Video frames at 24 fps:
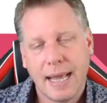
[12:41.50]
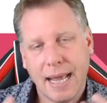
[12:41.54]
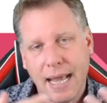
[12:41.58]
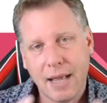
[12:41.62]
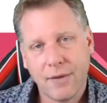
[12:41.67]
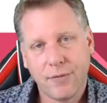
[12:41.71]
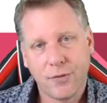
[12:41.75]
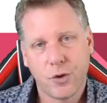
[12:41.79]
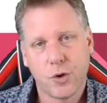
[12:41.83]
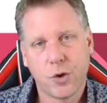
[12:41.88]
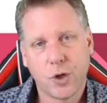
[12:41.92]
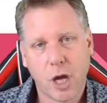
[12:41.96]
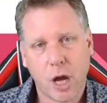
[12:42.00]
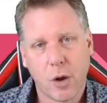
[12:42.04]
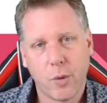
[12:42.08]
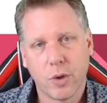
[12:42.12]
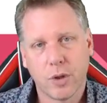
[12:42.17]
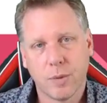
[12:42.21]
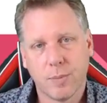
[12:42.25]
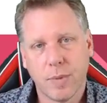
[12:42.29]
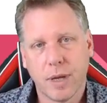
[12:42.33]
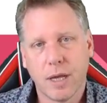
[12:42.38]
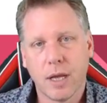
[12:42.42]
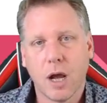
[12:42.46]
If you go
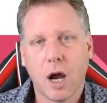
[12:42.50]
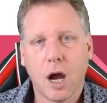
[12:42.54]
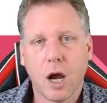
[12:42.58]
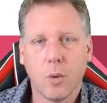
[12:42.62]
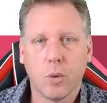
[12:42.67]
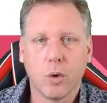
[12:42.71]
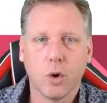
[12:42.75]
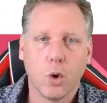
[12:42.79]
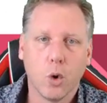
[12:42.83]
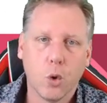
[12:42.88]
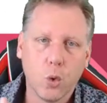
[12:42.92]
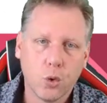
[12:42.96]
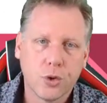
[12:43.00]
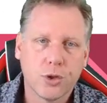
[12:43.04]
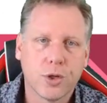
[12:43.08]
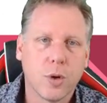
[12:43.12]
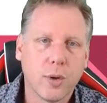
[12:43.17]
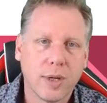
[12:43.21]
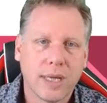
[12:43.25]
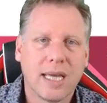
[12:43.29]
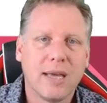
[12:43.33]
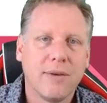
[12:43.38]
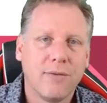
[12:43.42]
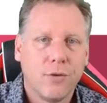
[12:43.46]
with me, I will
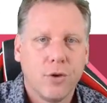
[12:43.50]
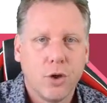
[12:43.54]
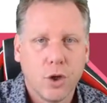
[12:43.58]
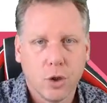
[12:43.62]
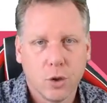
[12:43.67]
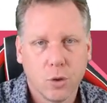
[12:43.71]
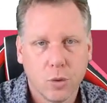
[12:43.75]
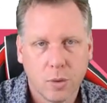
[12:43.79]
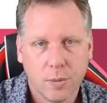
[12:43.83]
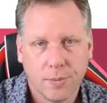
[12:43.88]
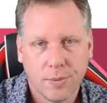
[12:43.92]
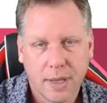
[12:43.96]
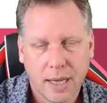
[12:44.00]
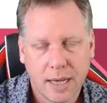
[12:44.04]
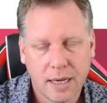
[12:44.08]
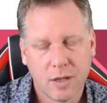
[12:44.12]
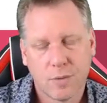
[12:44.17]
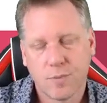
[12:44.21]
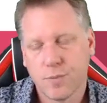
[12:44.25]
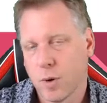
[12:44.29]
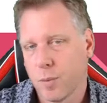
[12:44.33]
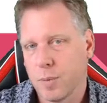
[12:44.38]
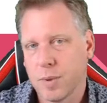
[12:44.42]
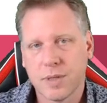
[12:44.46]
also give you, and
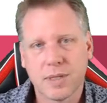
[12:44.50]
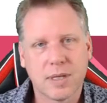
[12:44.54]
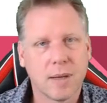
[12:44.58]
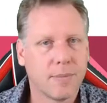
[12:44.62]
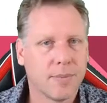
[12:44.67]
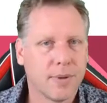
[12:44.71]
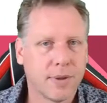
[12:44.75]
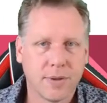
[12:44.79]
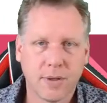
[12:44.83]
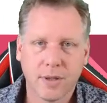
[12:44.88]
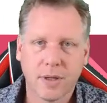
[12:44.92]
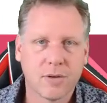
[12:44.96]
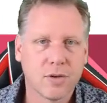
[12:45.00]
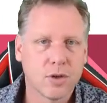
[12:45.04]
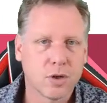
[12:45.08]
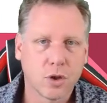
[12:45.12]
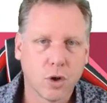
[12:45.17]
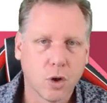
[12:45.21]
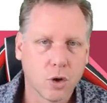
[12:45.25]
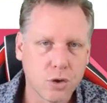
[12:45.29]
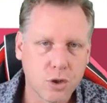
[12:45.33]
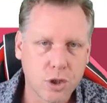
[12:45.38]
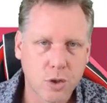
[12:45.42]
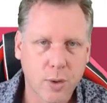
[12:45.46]
it's probably something that
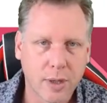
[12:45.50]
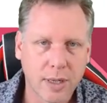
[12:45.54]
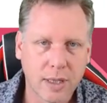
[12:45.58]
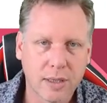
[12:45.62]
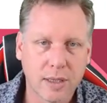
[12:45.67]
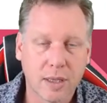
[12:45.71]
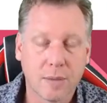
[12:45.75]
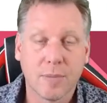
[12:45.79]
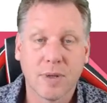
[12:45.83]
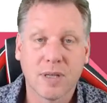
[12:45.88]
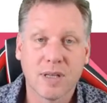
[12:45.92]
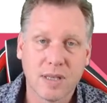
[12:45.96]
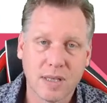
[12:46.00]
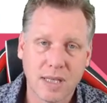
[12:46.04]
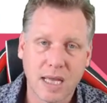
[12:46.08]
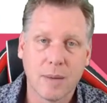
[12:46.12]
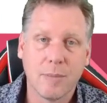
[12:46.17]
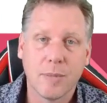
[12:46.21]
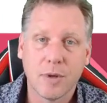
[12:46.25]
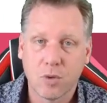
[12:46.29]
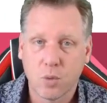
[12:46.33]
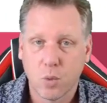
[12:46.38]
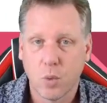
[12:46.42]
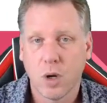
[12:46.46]
doesn't cost you anything, but to
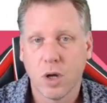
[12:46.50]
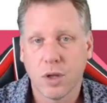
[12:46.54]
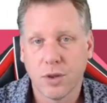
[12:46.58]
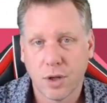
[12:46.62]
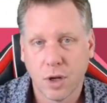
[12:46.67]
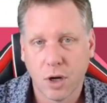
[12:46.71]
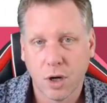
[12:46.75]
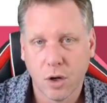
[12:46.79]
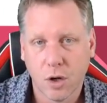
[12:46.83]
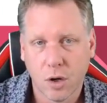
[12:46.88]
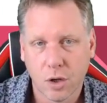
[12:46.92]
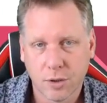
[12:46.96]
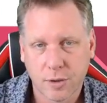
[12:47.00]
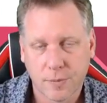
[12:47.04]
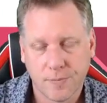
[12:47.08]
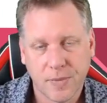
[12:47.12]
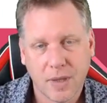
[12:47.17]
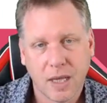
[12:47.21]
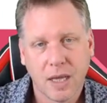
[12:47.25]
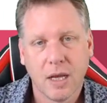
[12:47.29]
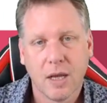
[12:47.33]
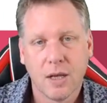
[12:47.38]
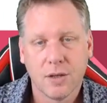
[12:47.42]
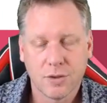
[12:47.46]
them it's worth a lot.
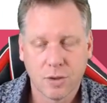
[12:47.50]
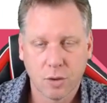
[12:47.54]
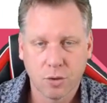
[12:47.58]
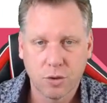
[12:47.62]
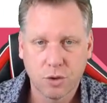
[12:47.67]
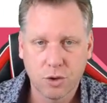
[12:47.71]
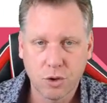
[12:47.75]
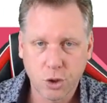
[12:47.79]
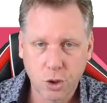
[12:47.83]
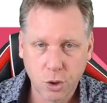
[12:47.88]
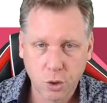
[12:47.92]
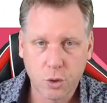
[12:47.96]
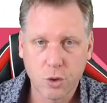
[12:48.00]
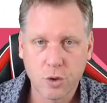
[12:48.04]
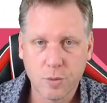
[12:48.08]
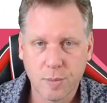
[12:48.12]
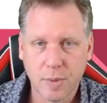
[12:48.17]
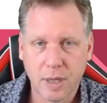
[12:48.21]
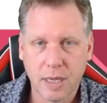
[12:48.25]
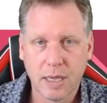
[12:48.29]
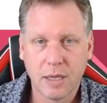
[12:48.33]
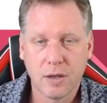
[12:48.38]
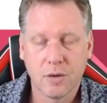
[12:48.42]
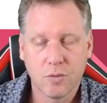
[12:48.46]
So choose
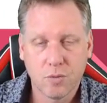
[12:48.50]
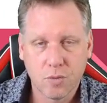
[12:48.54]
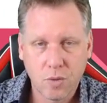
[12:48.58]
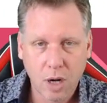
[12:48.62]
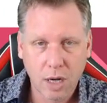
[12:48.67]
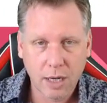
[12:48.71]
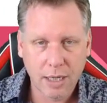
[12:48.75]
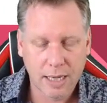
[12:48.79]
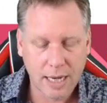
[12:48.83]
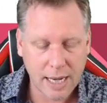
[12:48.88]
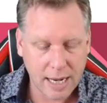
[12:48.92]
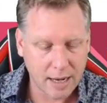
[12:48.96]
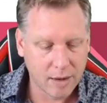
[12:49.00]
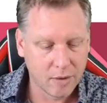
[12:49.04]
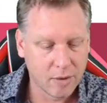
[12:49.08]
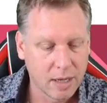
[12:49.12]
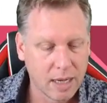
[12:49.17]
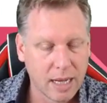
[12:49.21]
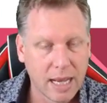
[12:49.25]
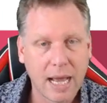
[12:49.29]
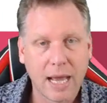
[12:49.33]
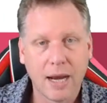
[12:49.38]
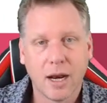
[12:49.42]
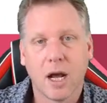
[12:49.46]
me right now,
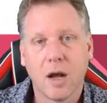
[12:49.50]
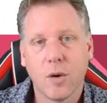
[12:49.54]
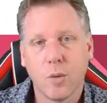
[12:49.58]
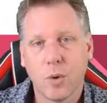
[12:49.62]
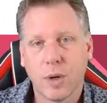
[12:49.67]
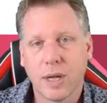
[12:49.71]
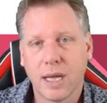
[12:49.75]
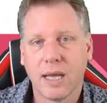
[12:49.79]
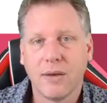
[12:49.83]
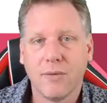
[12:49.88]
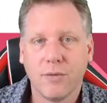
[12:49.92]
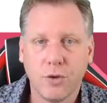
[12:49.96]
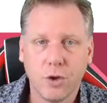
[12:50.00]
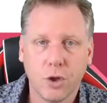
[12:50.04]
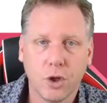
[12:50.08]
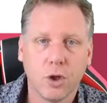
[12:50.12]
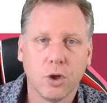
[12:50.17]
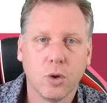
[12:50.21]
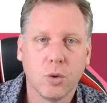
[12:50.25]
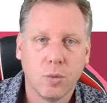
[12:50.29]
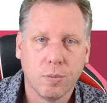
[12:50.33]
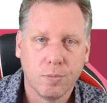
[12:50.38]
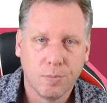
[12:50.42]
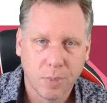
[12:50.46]
and I will give
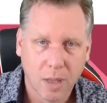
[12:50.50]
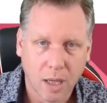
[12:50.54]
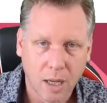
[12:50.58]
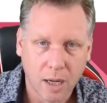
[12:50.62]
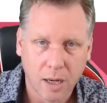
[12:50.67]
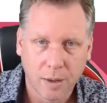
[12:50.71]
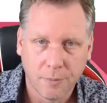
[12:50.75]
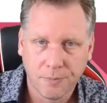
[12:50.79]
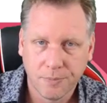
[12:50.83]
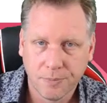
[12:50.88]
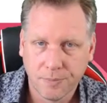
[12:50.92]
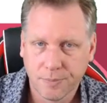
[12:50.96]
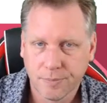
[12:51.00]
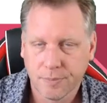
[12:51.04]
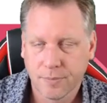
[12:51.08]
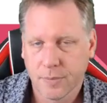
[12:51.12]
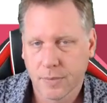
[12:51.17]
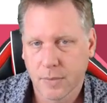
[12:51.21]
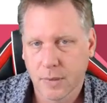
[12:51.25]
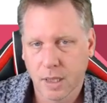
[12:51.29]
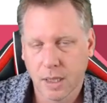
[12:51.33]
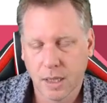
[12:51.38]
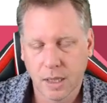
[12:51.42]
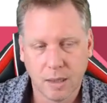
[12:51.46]
you blah.
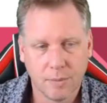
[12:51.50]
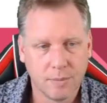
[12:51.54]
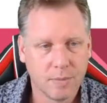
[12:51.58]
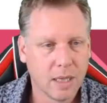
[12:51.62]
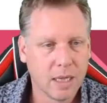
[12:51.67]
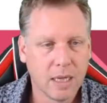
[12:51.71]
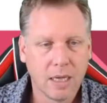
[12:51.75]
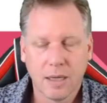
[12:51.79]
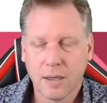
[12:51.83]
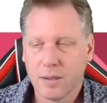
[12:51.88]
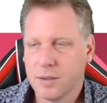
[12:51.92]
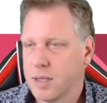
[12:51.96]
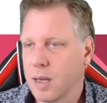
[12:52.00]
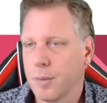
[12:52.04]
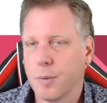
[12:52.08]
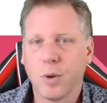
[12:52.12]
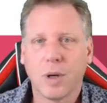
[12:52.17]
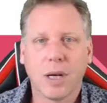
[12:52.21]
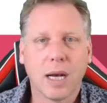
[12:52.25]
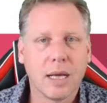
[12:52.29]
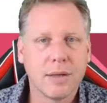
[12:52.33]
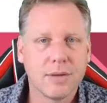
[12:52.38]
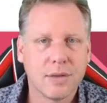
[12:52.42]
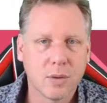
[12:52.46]
Double
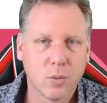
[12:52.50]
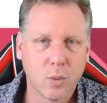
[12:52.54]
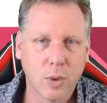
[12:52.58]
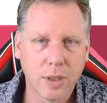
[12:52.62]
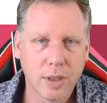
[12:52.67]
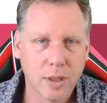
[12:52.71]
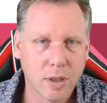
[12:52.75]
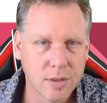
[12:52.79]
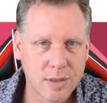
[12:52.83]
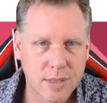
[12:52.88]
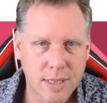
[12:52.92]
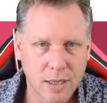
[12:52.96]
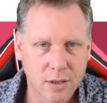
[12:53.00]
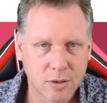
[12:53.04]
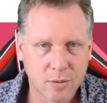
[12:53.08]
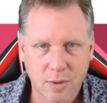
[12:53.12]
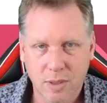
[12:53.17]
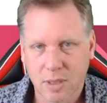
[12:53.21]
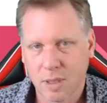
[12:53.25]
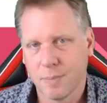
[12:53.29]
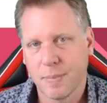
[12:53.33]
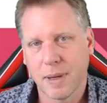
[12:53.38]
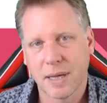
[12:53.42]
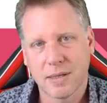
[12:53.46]
glazing window
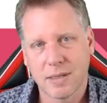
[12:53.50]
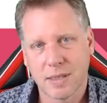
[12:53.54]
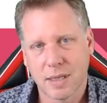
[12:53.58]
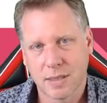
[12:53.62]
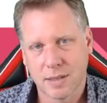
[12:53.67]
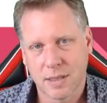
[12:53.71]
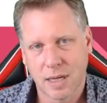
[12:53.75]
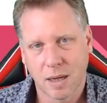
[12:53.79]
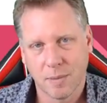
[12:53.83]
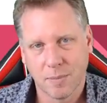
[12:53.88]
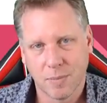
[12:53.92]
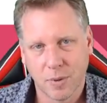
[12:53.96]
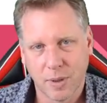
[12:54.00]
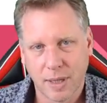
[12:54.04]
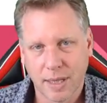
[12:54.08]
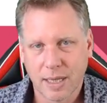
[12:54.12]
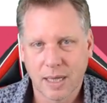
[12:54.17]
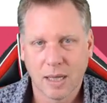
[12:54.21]
salesman, the best example.